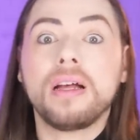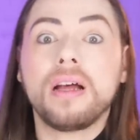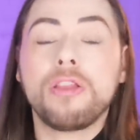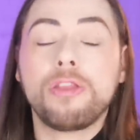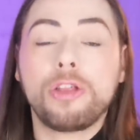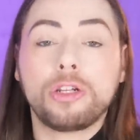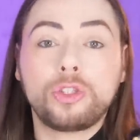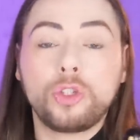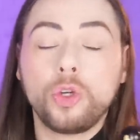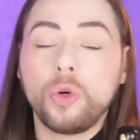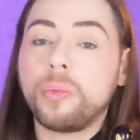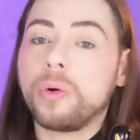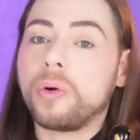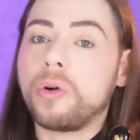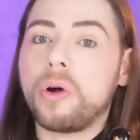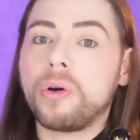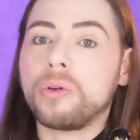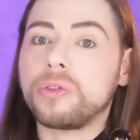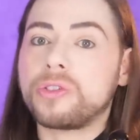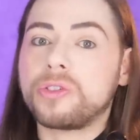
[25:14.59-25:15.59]
the
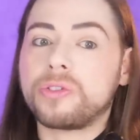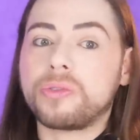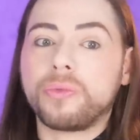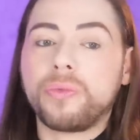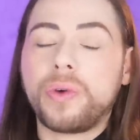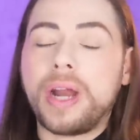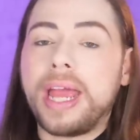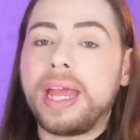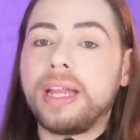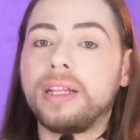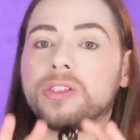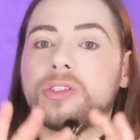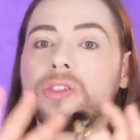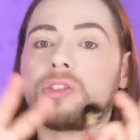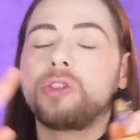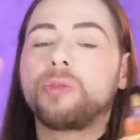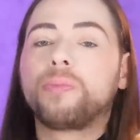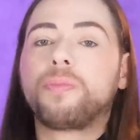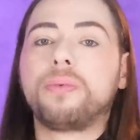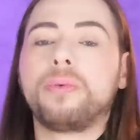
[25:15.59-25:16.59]
tuberose reigns
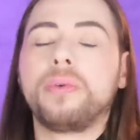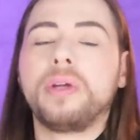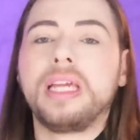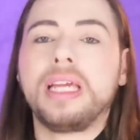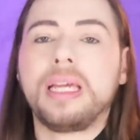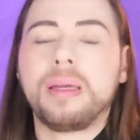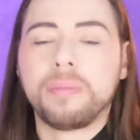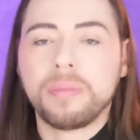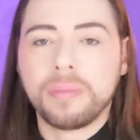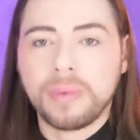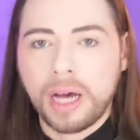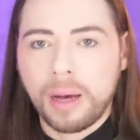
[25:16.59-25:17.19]
supreme